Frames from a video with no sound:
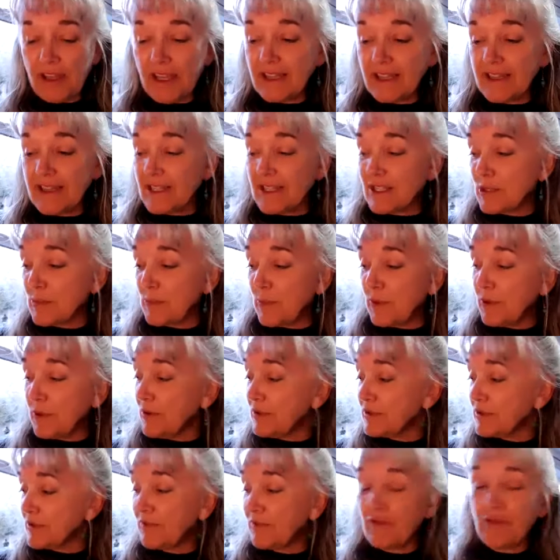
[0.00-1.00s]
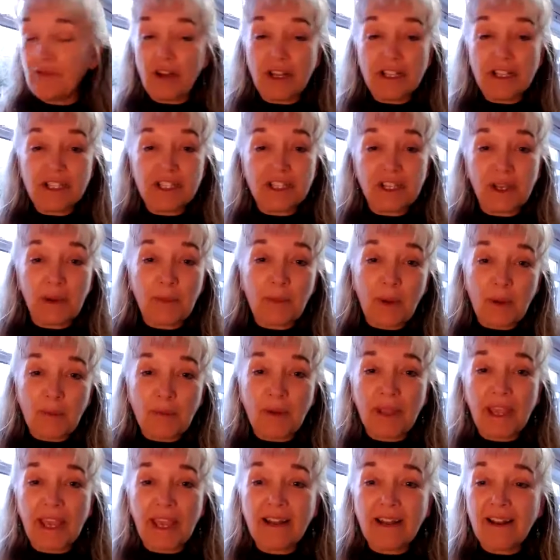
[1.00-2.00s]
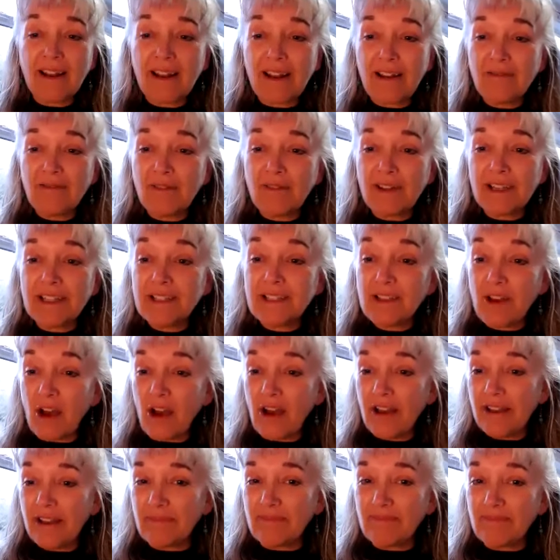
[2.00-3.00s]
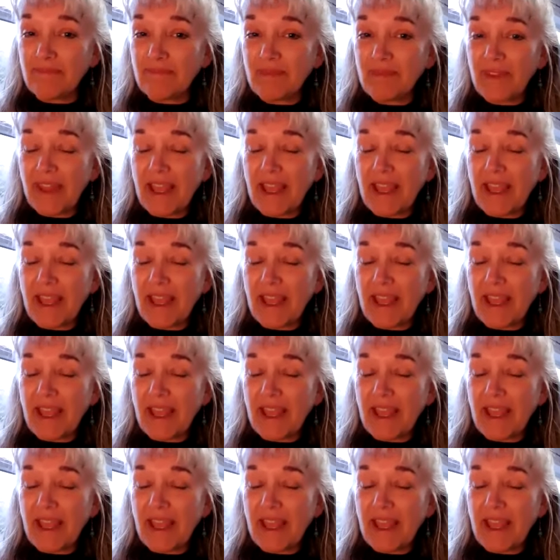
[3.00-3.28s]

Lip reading: in the spirit of friendship, and we had a lovely time.